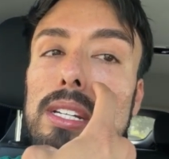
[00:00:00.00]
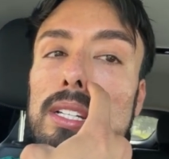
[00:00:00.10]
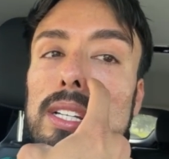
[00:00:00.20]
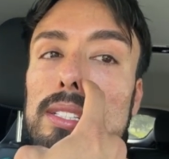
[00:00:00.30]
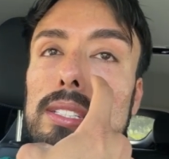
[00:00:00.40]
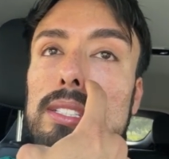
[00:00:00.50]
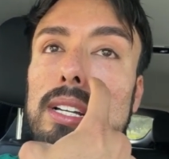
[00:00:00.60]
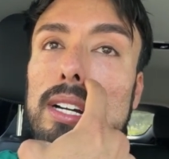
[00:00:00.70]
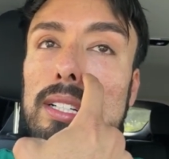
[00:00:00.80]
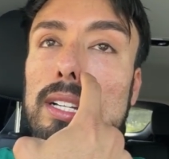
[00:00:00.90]
gets
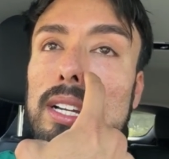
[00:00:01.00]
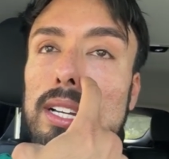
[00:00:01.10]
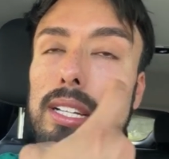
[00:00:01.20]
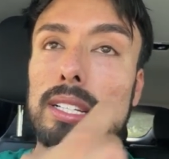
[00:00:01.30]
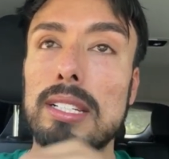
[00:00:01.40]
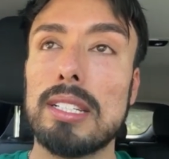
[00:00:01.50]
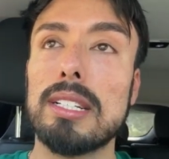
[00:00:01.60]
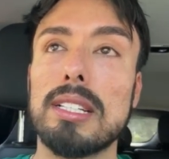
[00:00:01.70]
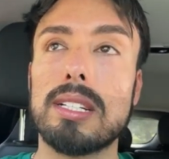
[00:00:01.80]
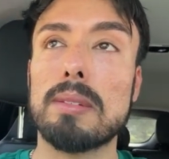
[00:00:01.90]
stuck
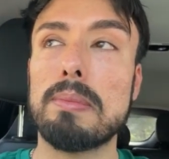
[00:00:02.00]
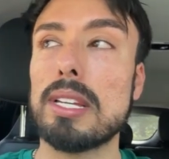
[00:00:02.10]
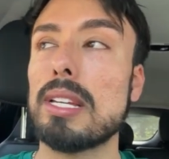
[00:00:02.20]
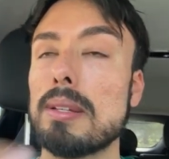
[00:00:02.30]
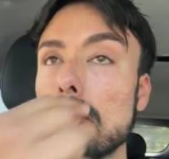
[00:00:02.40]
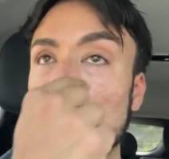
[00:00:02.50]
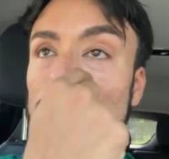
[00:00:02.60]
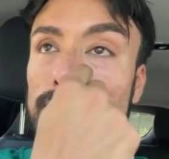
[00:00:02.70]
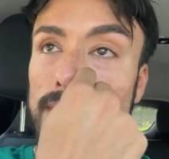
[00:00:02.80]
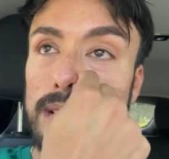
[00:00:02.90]
a little bit, but
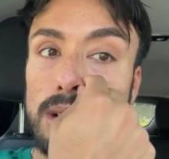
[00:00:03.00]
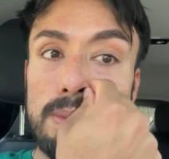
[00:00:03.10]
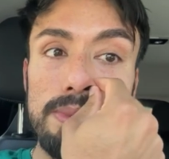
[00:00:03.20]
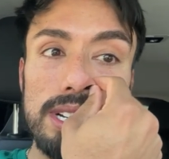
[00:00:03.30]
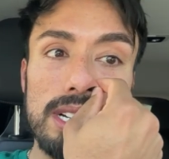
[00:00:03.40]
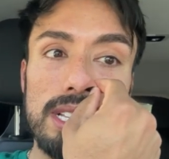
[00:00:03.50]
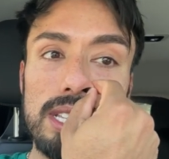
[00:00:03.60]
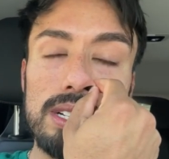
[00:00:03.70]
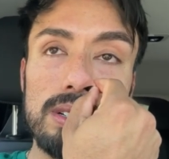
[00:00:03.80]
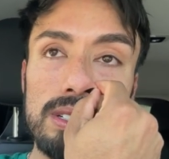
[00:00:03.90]
if I open it a
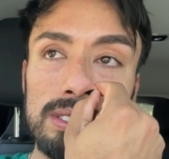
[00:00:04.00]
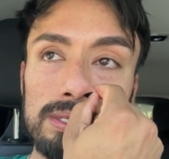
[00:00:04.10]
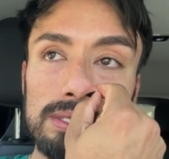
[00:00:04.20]
little,